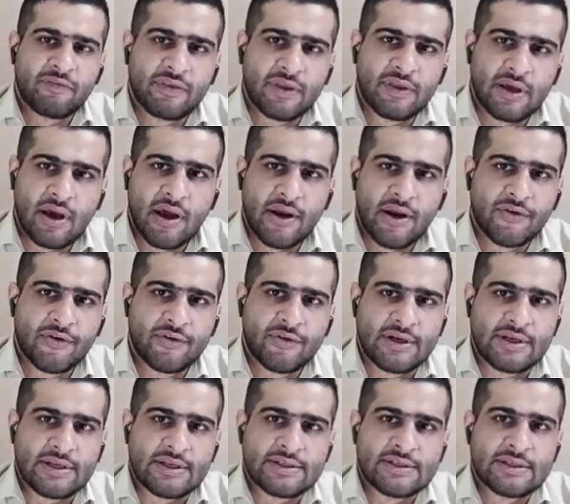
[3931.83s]
the
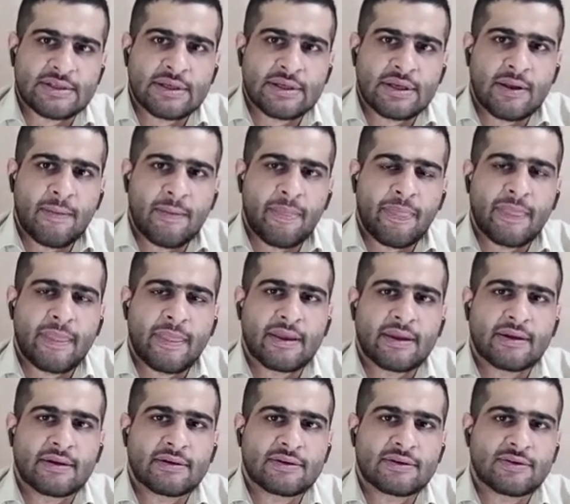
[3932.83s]
countries
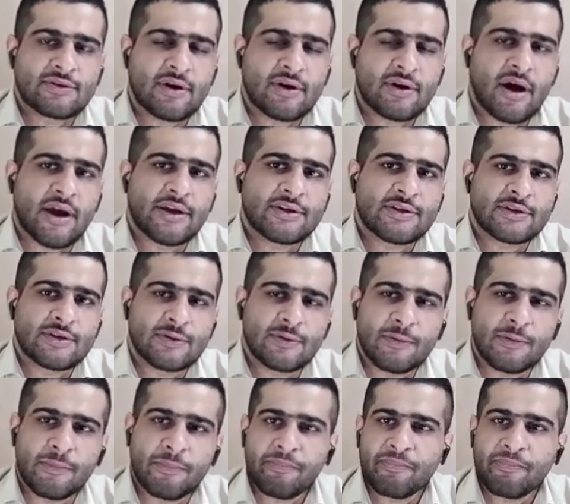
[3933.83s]
try to